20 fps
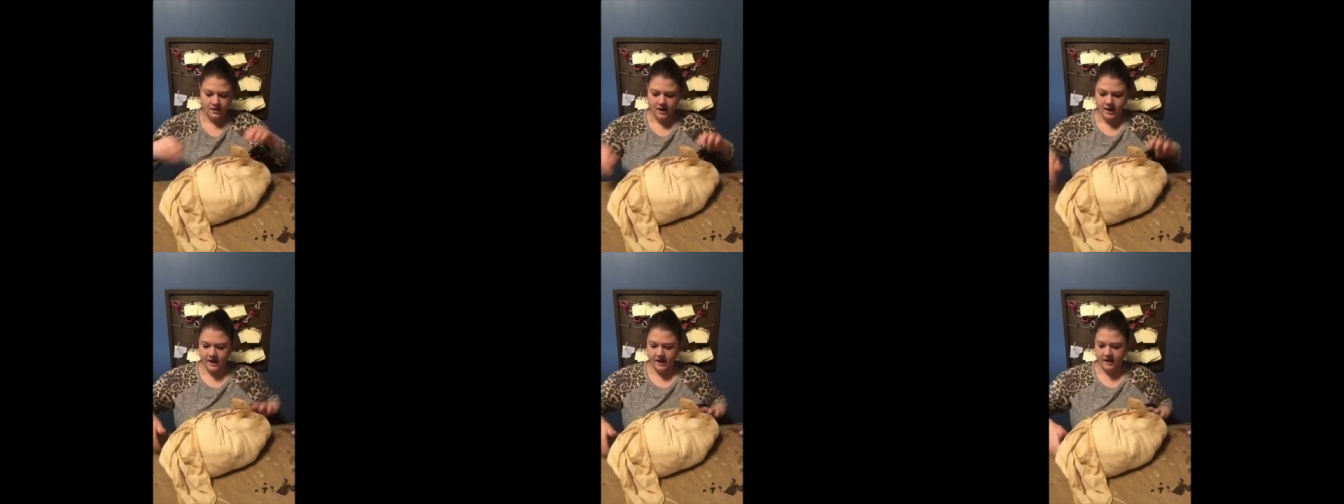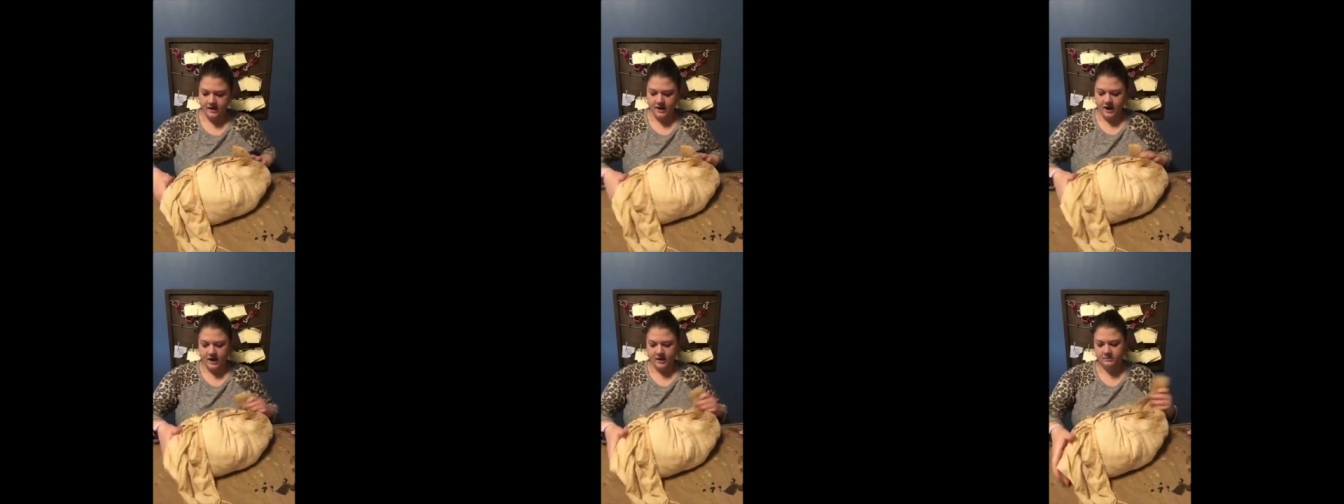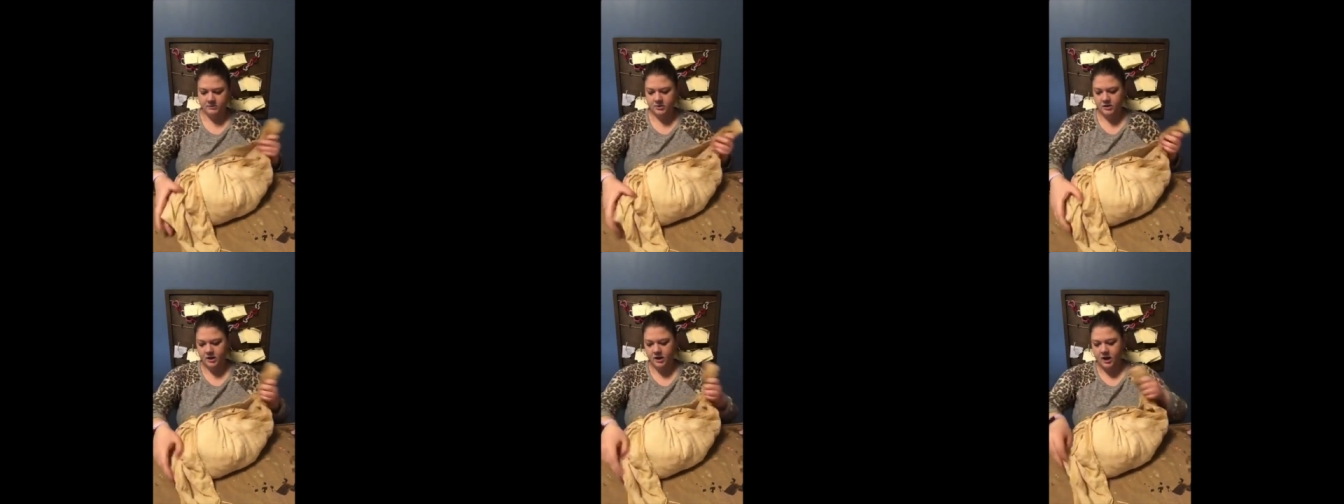And
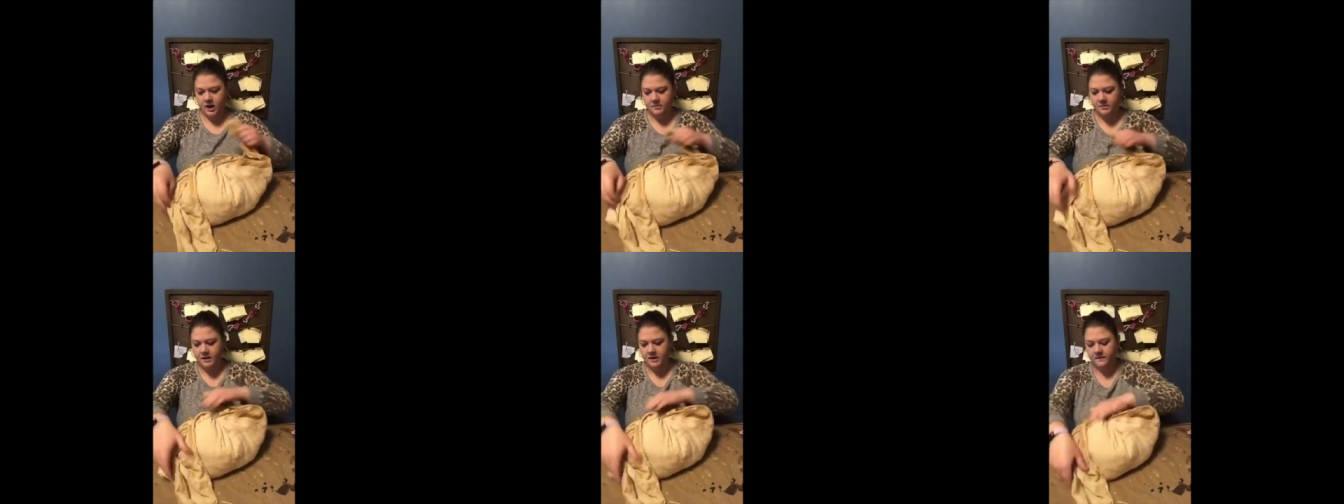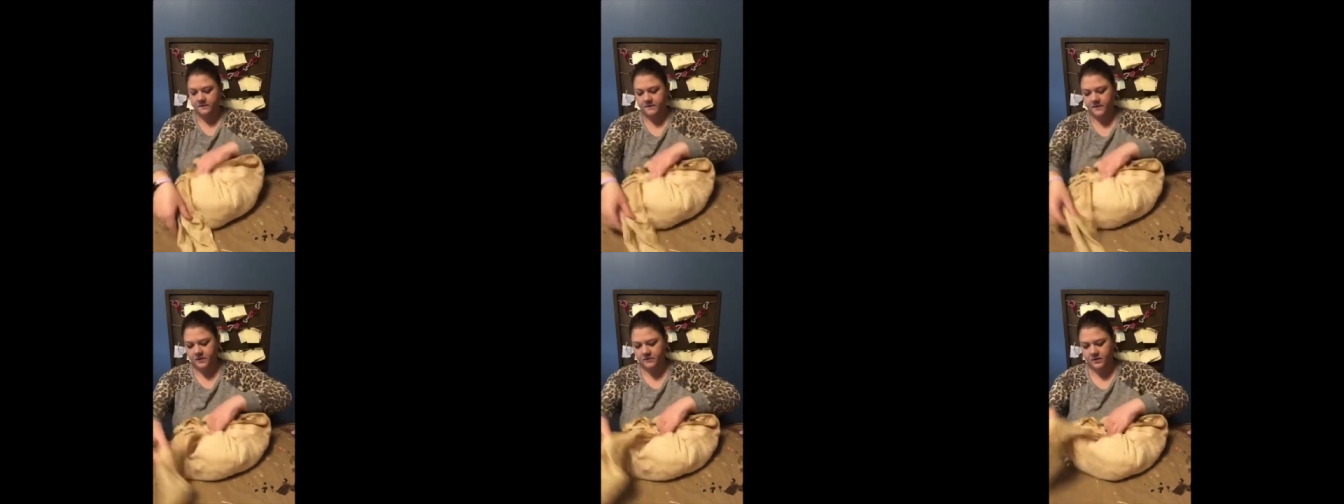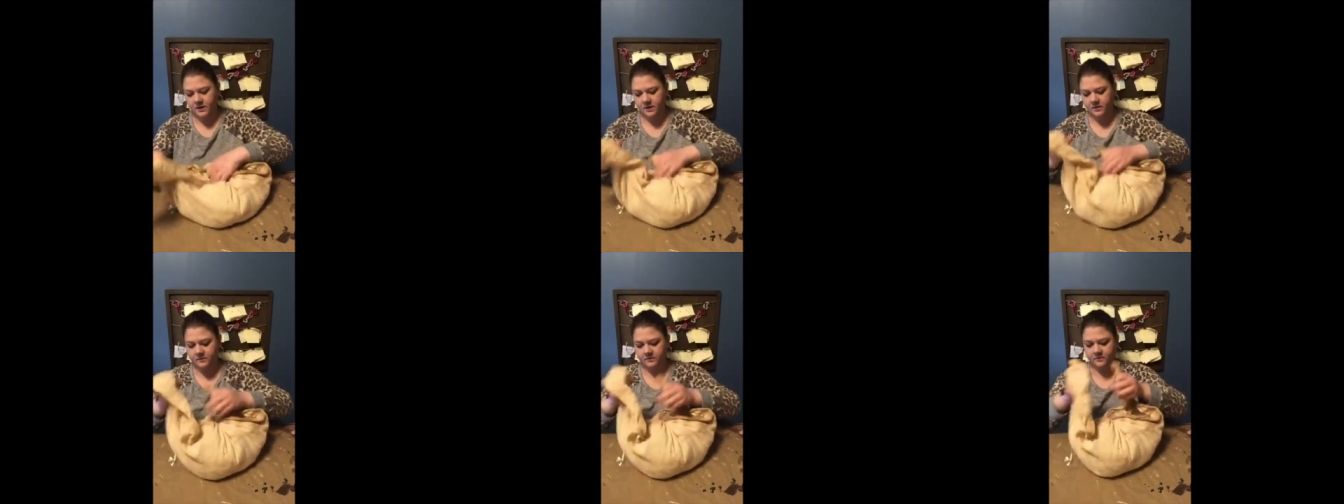I'm going to fiddle
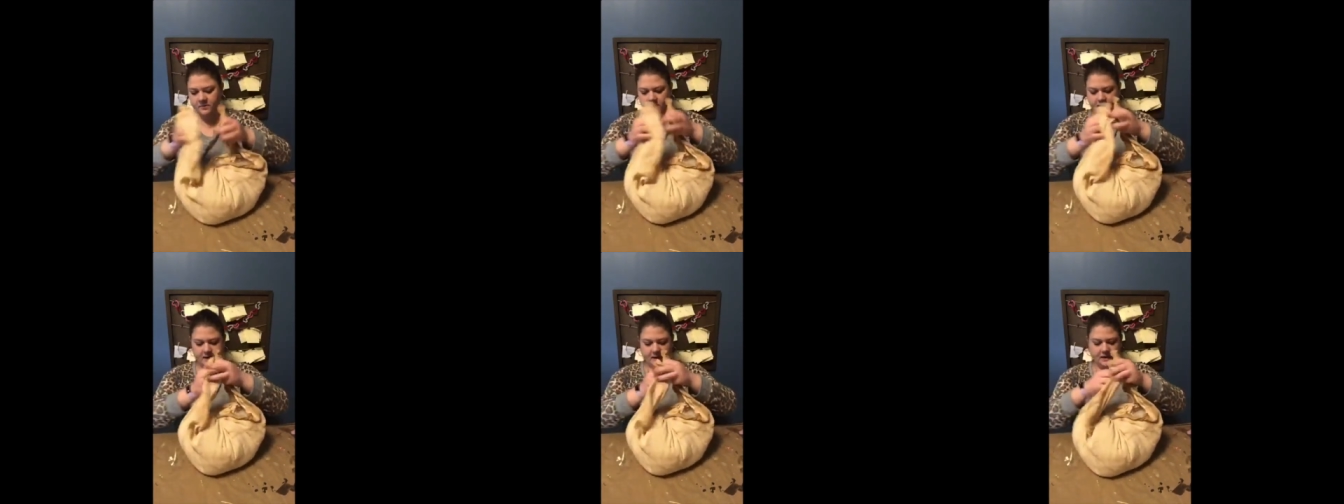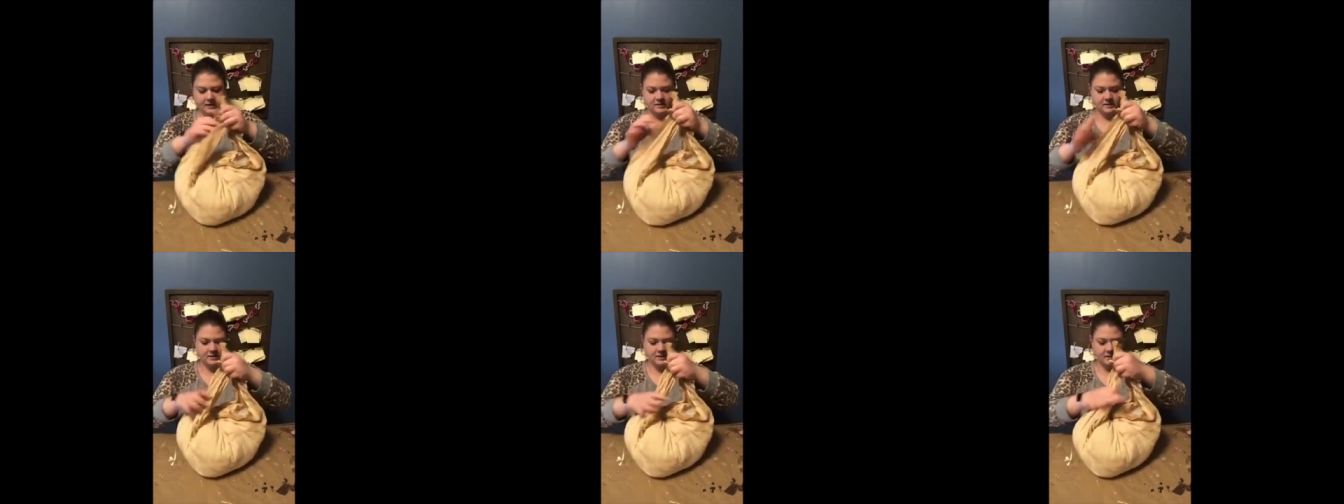here for a minute until